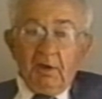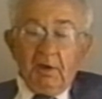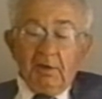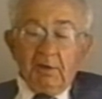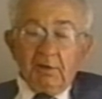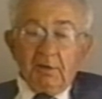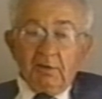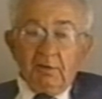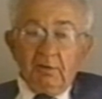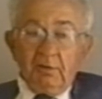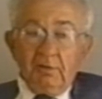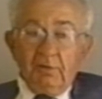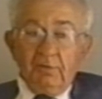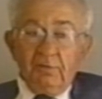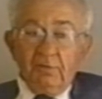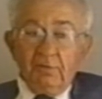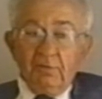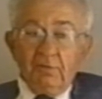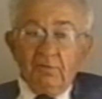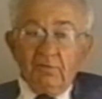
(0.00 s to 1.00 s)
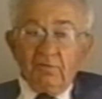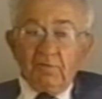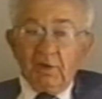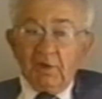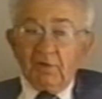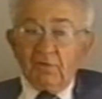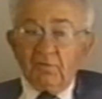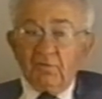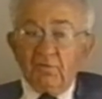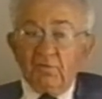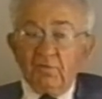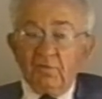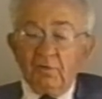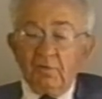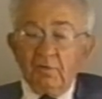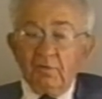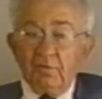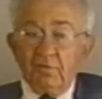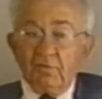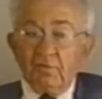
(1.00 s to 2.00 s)
Article 6
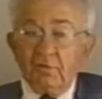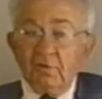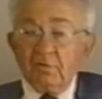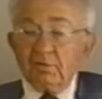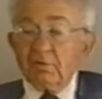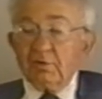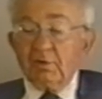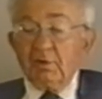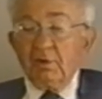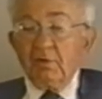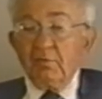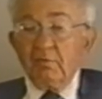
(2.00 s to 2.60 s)
certainly